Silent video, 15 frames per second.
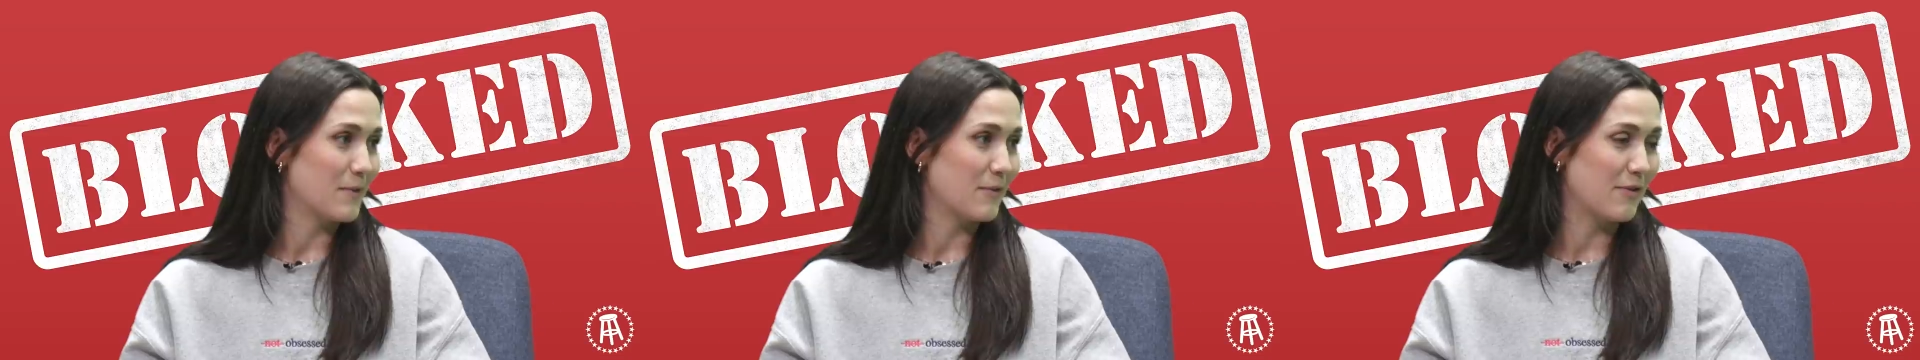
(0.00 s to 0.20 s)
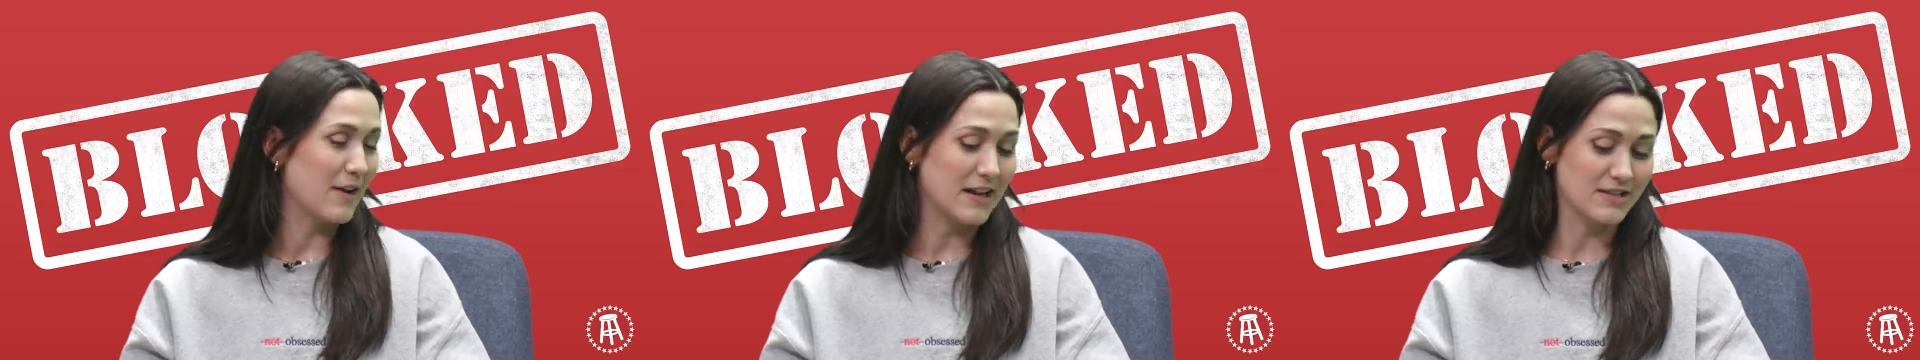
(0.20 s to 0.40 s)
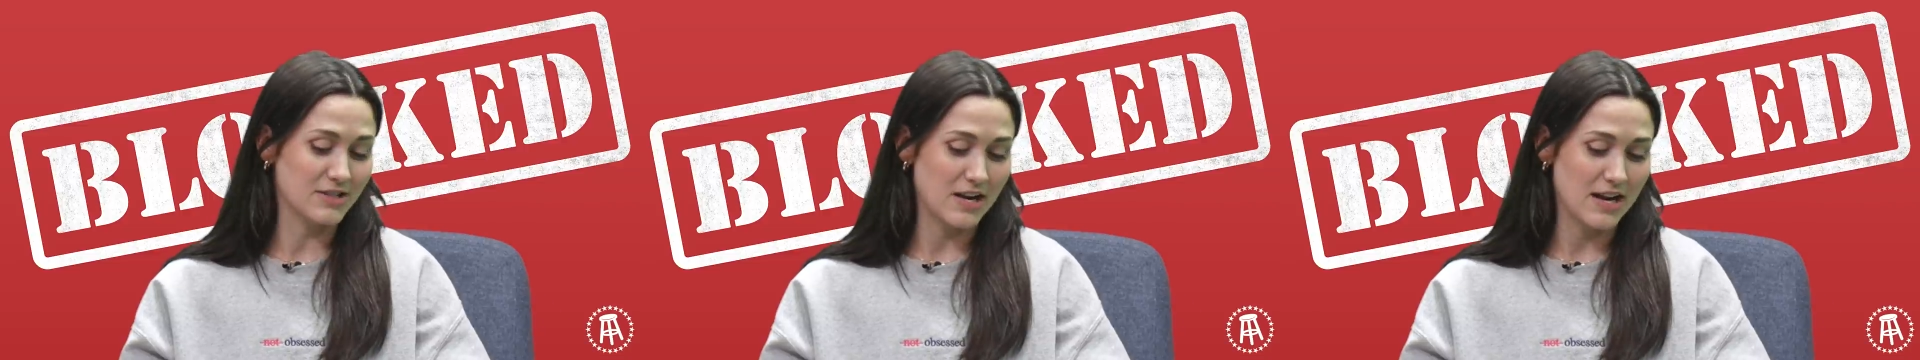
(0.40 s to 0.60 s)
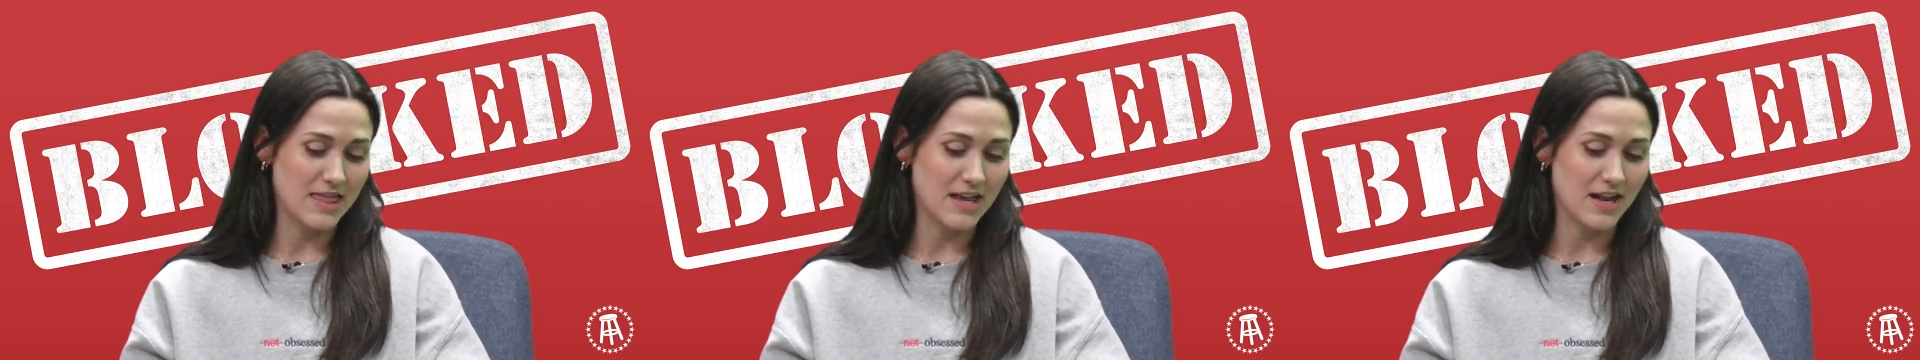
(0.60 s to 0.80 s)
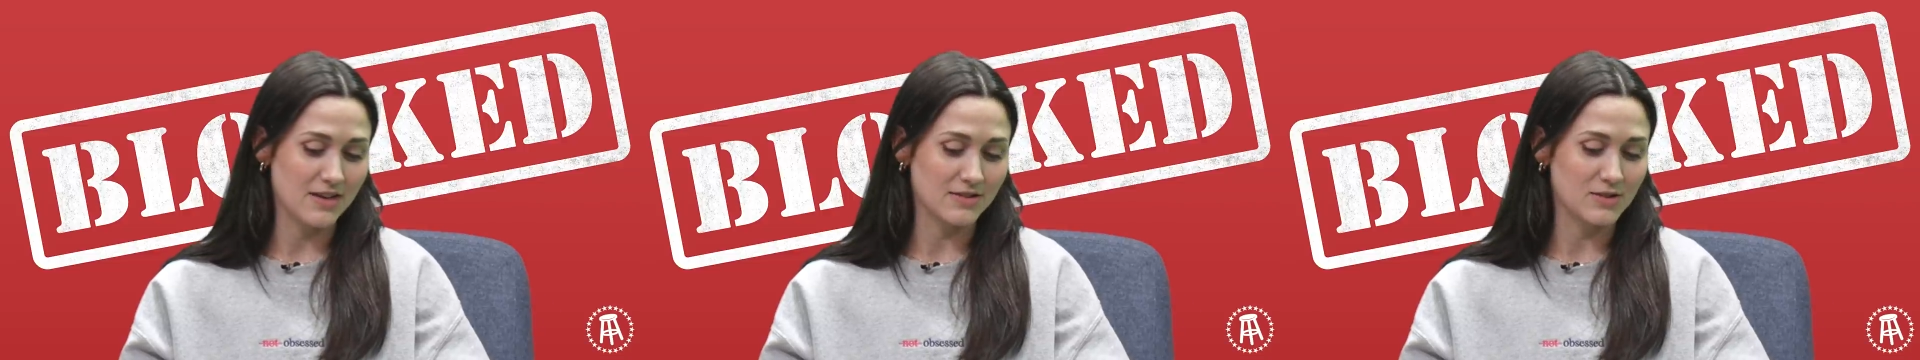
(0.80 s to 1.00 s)
But Frank, is there
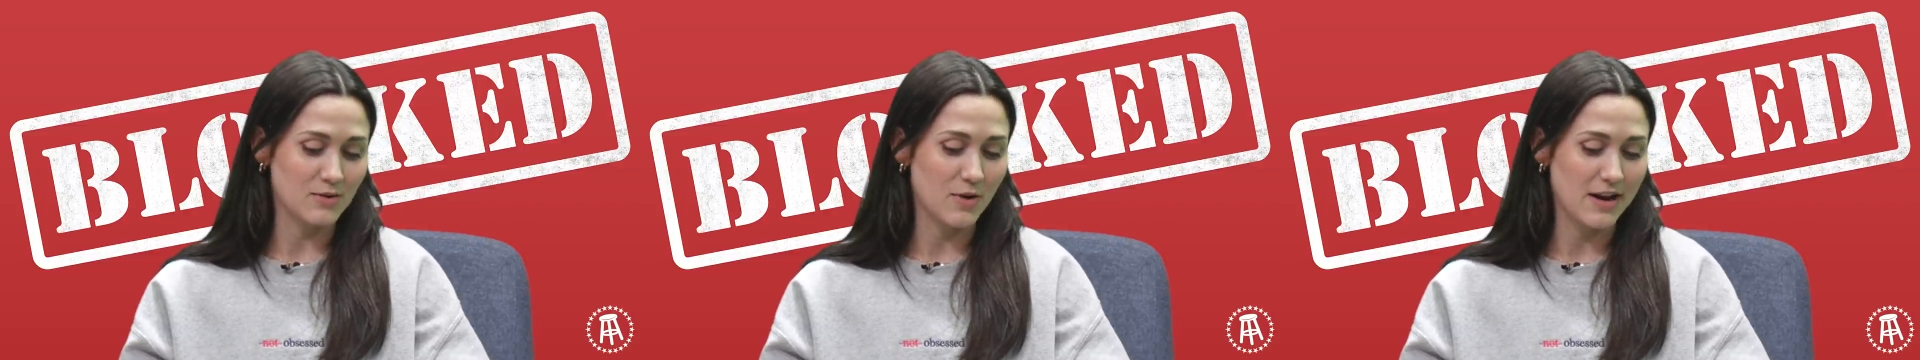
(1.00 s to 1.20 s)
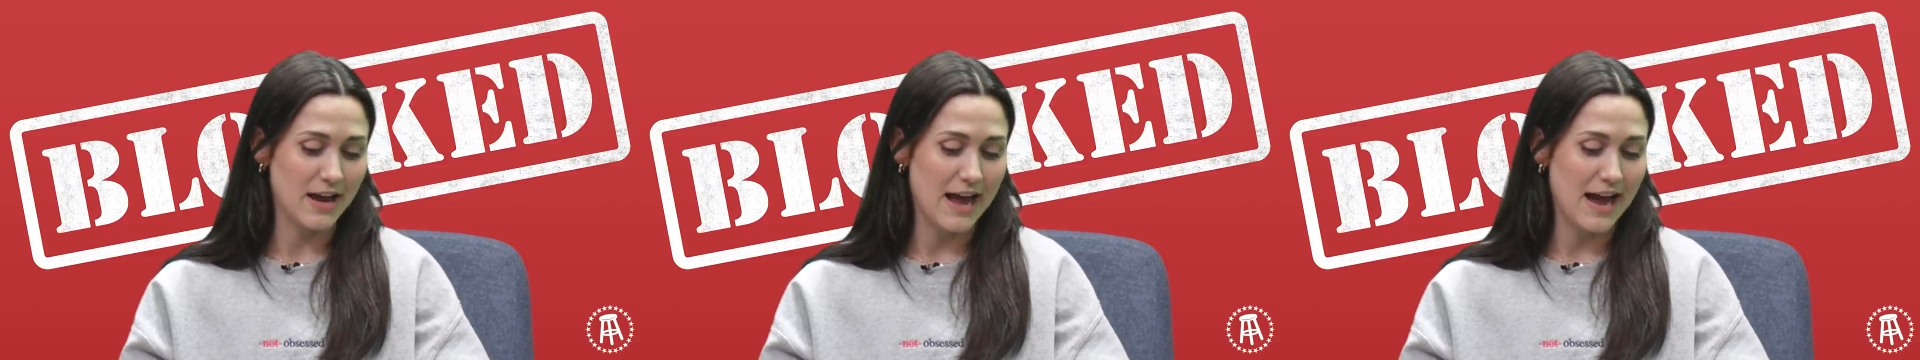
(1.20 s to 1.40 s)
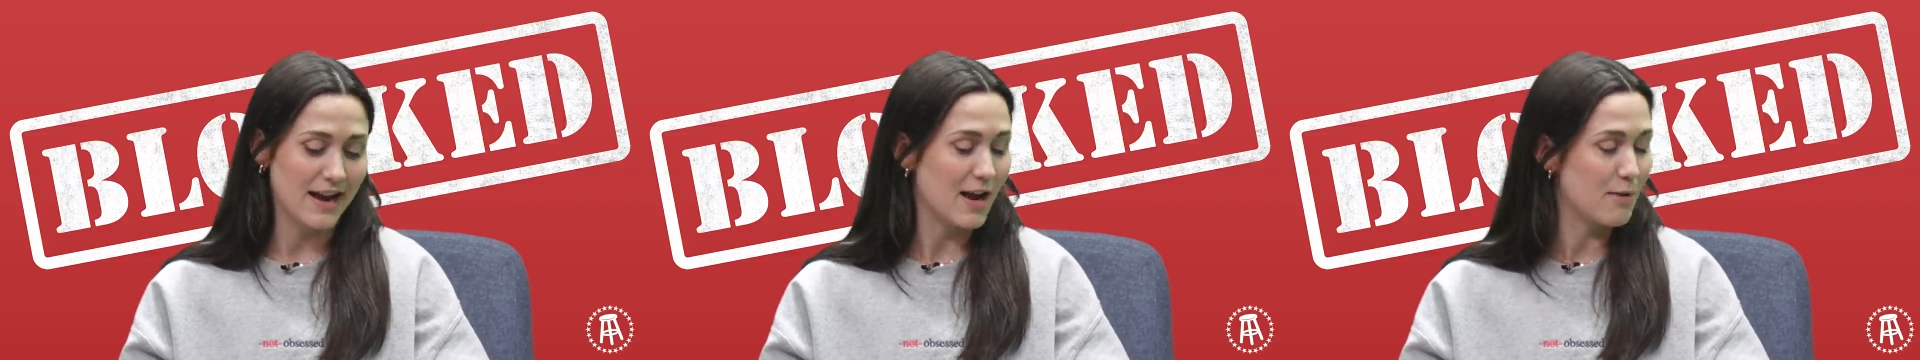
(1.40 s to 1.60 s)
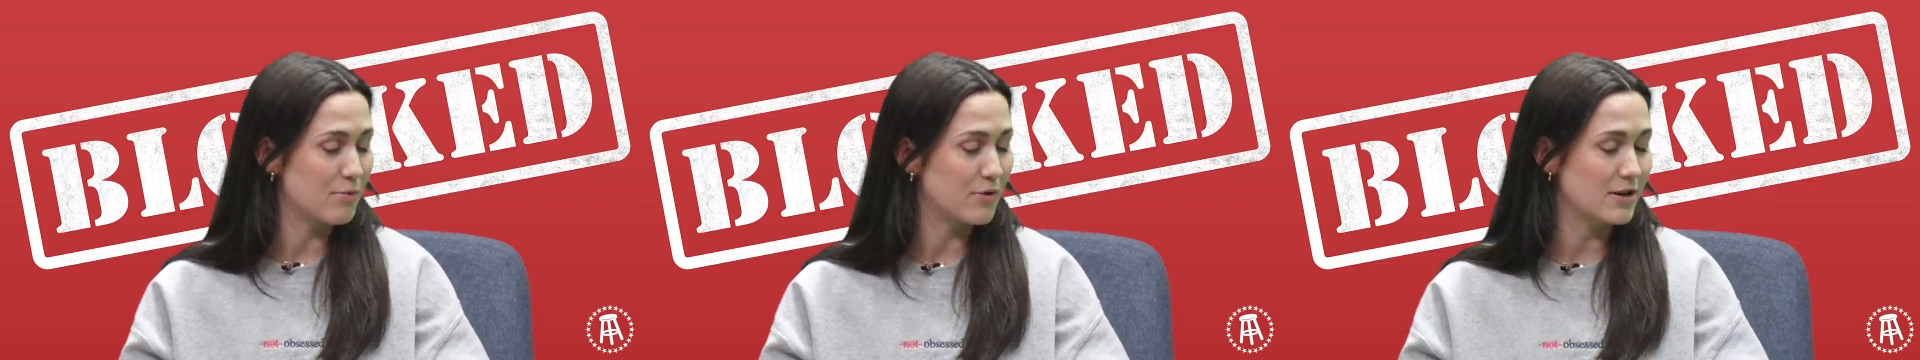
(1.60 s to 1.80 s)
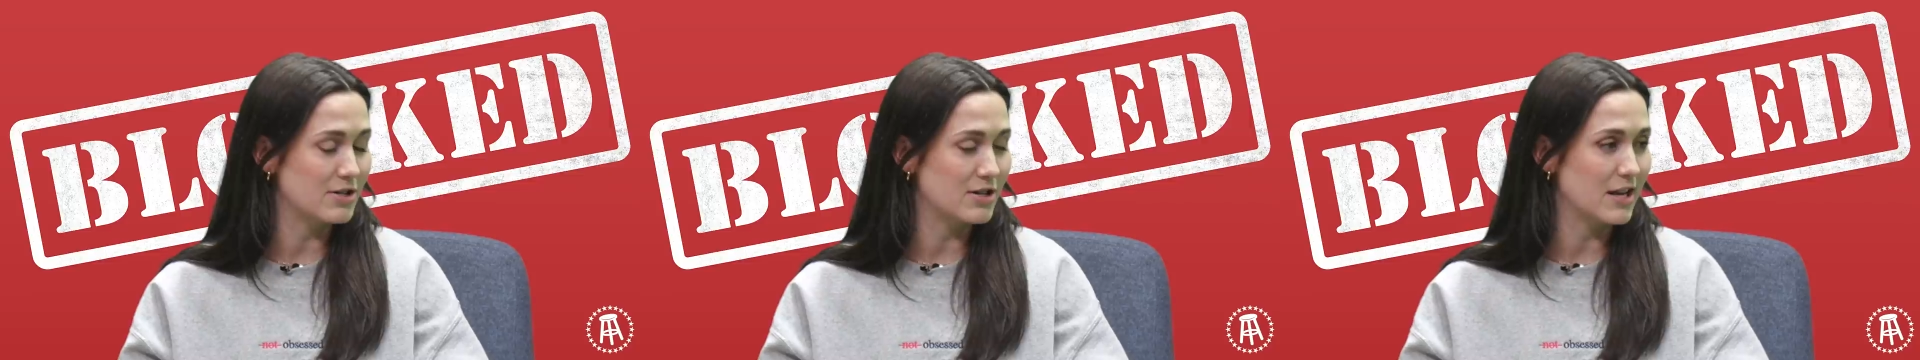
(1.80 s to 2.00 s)
anything else you want to add? I
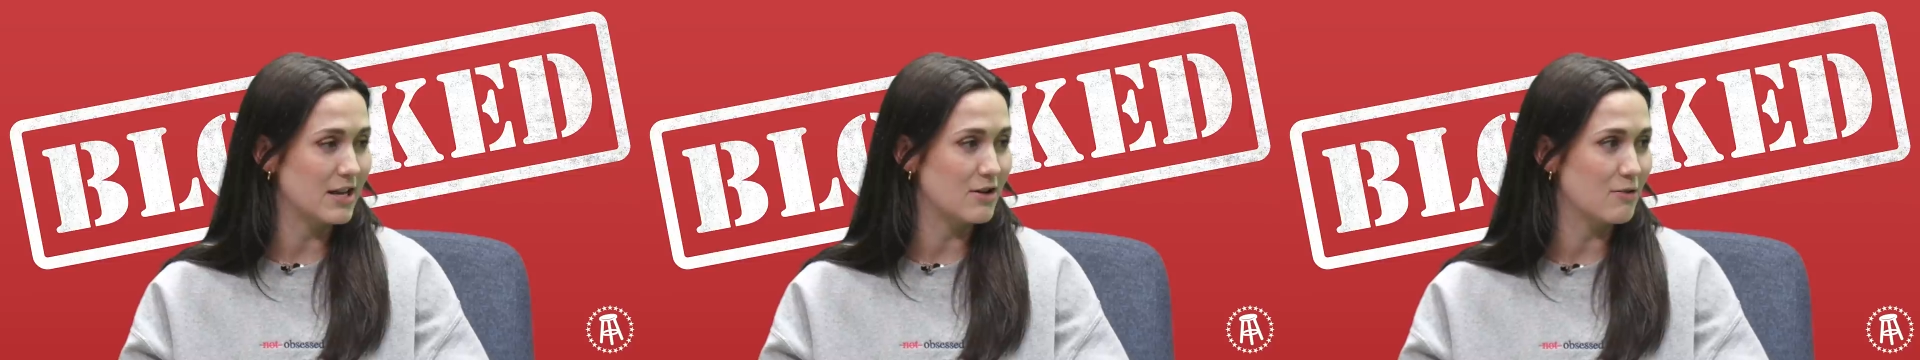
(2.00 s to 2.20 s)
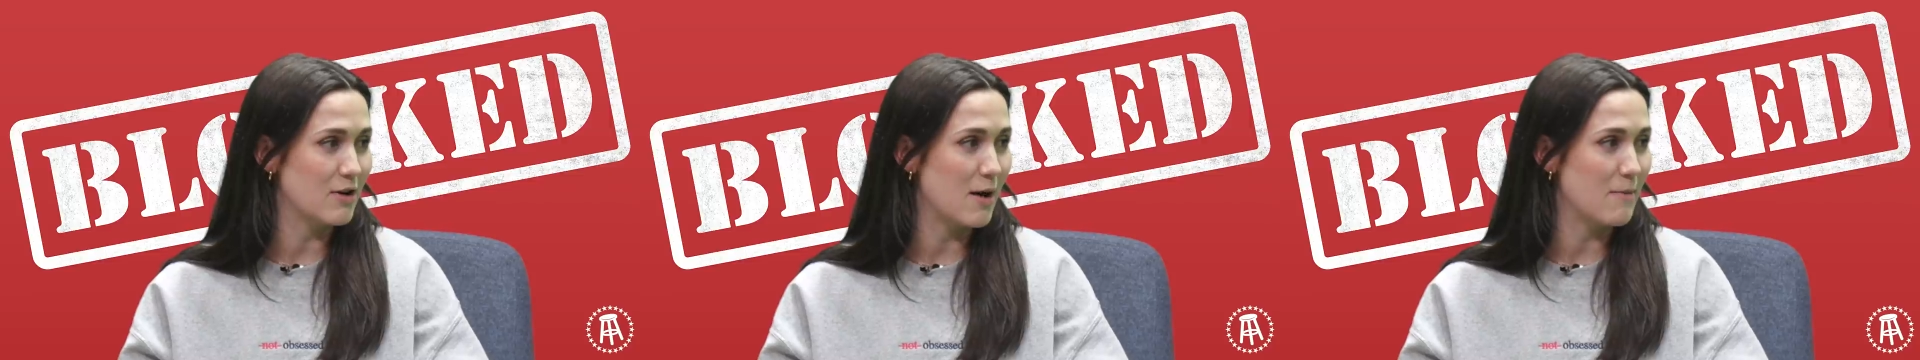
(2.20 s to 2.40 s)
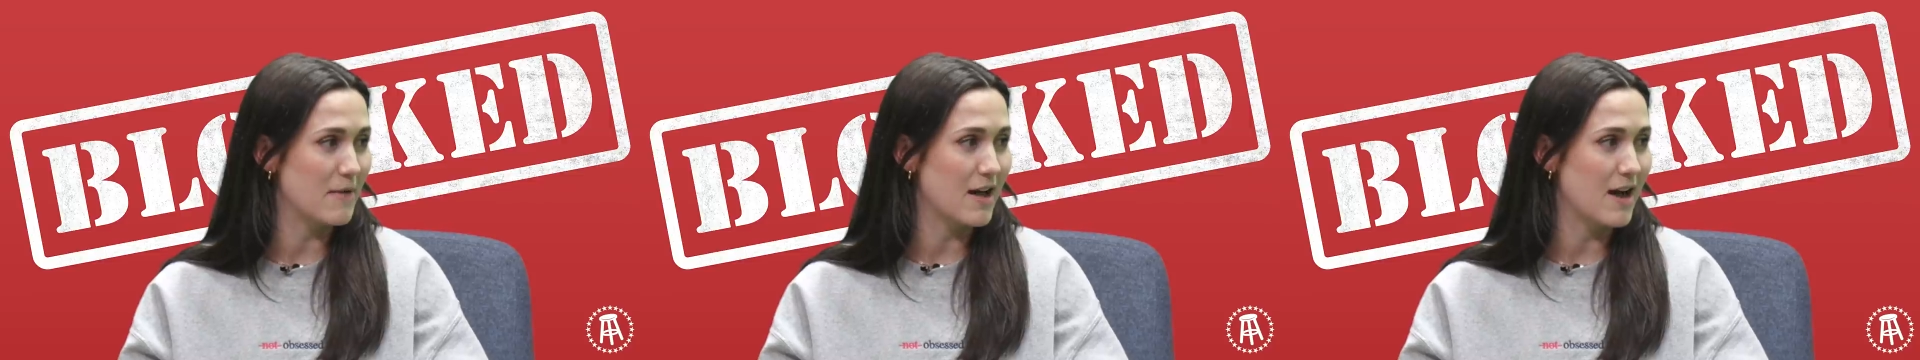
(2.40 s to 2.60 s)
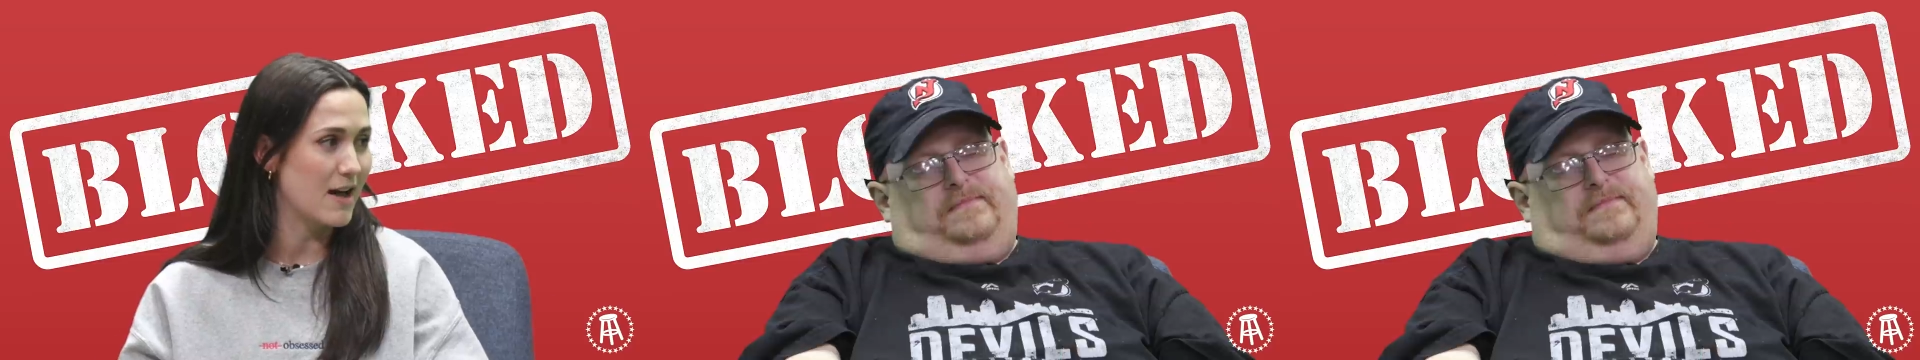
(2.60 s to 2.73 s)
appreciate you coming